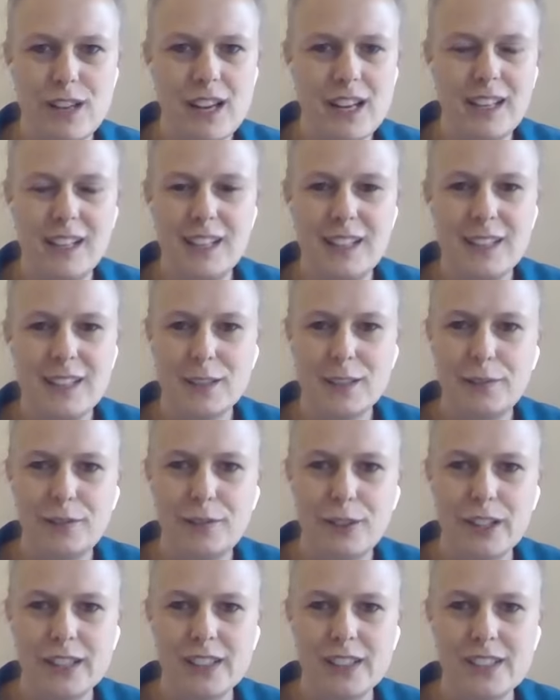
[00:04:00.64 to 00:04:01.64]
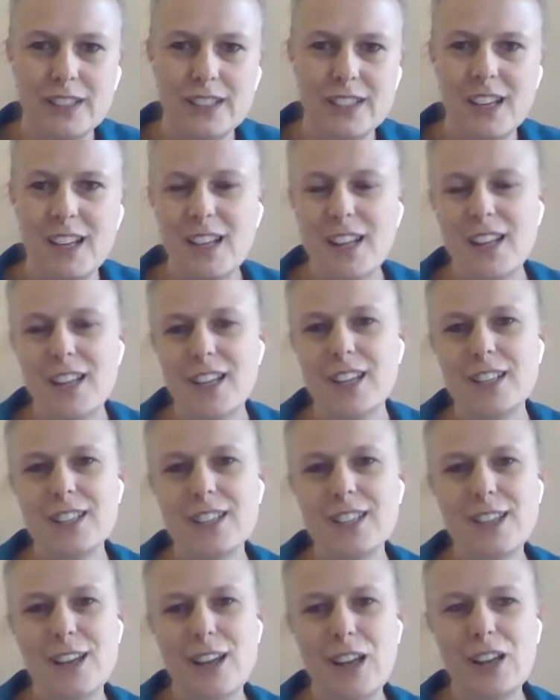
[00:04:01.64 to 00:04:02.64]
any different.
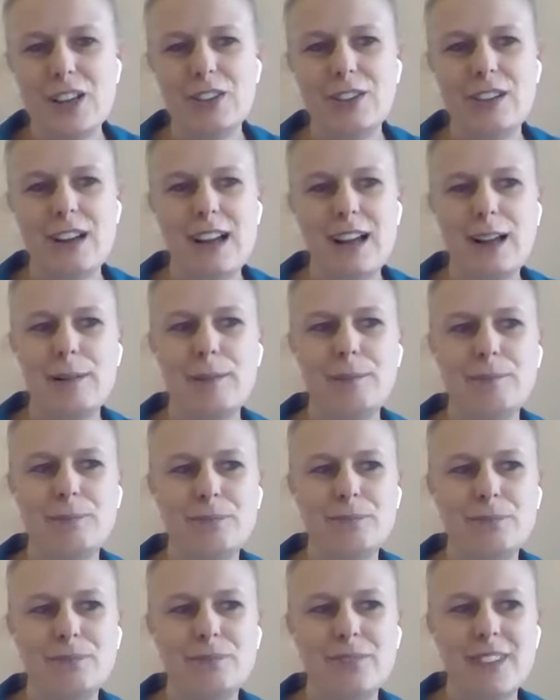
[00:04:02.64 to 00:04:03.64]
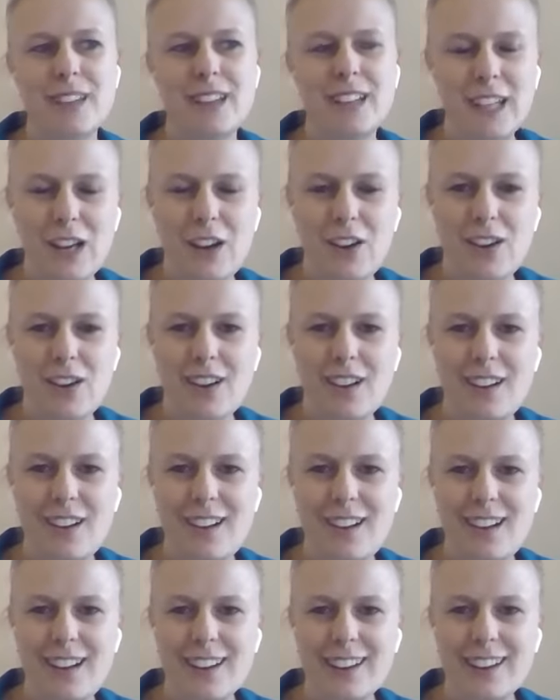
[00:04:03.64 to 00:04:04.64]
So, yeah,
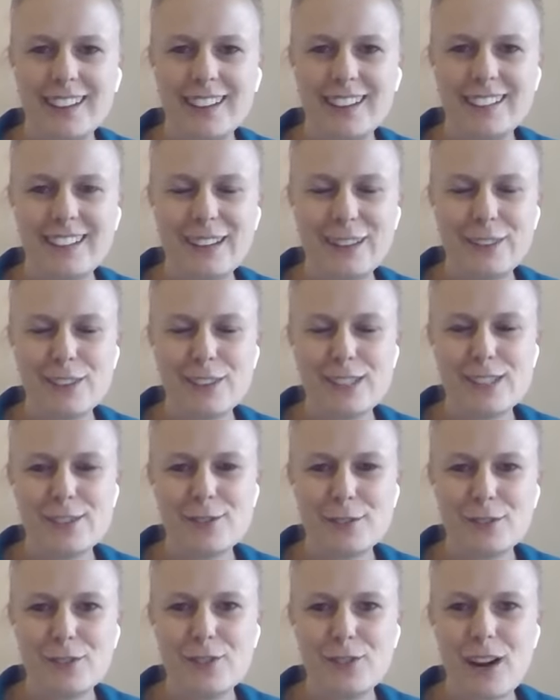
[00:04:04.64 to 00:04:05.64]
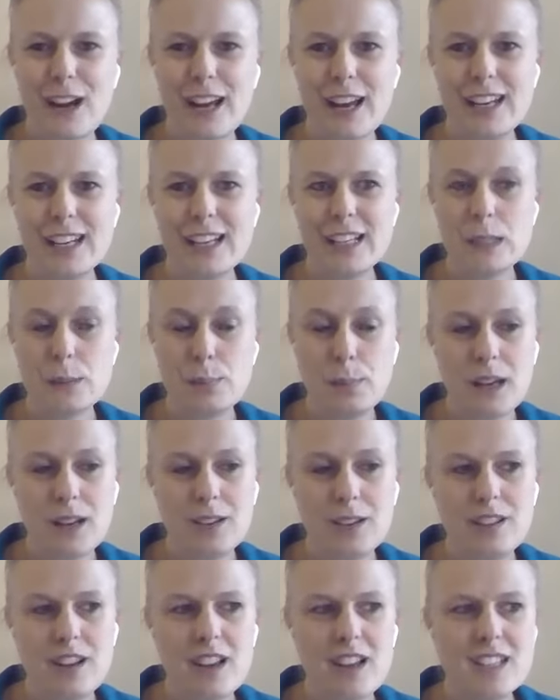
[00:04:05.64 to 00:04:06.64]
that was a great
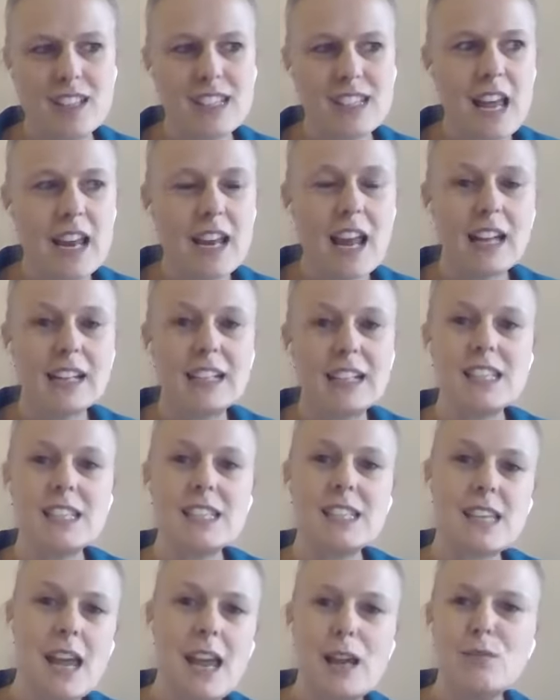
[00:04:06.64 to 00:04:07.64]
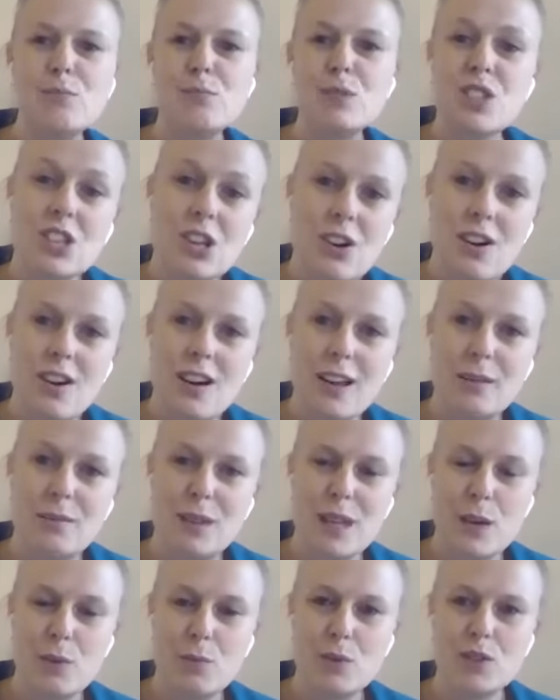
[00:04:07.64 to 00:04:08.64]
experience. And at the same time,
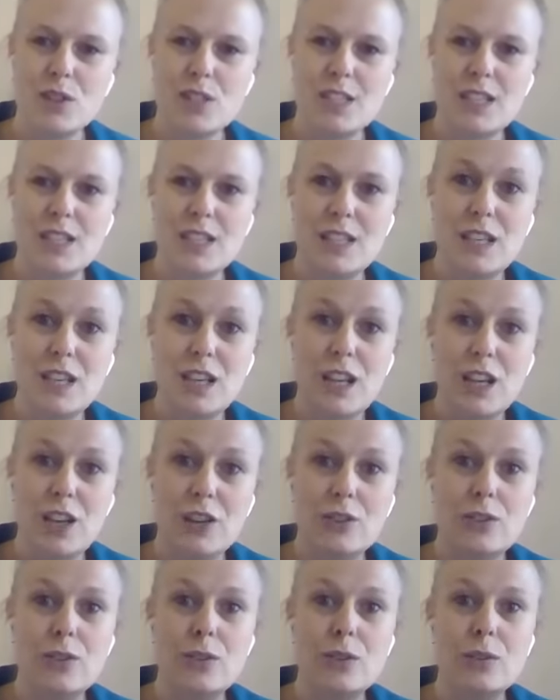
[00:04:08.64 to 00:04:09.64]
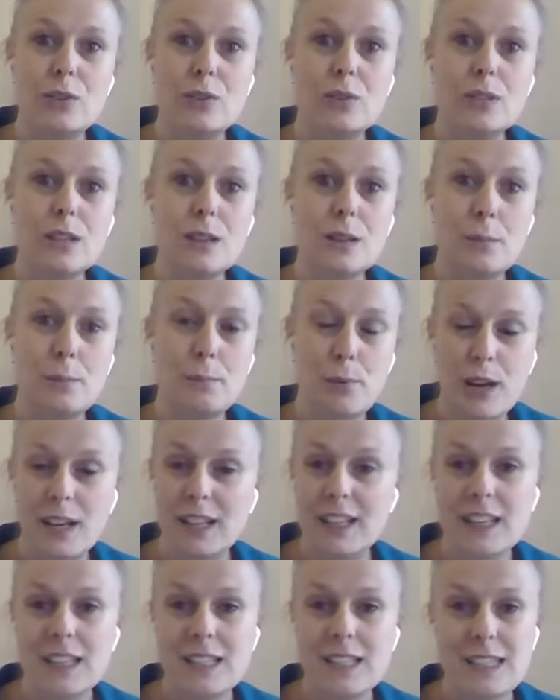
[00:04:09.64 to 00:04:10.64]
there was a new
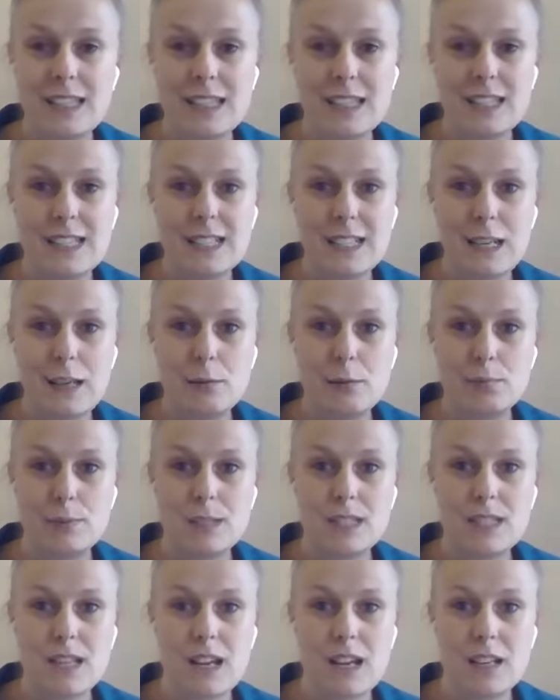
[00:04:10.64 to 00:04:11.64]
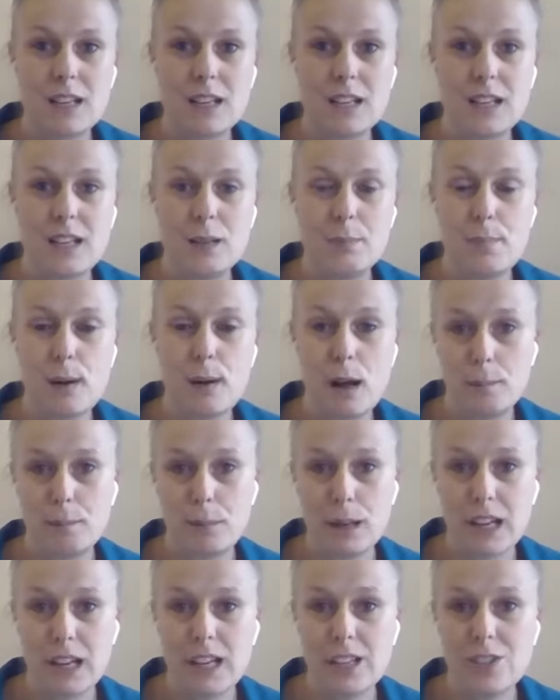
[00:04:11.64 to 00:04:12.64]
pregnancy sleep study
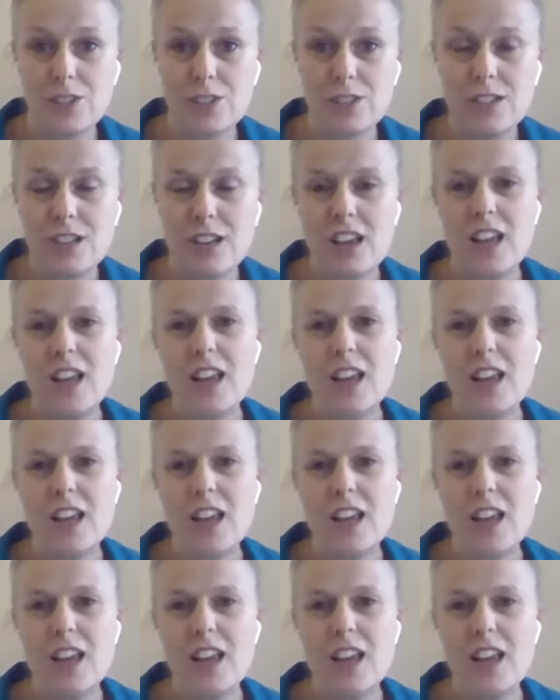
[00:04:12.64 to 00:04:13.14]
published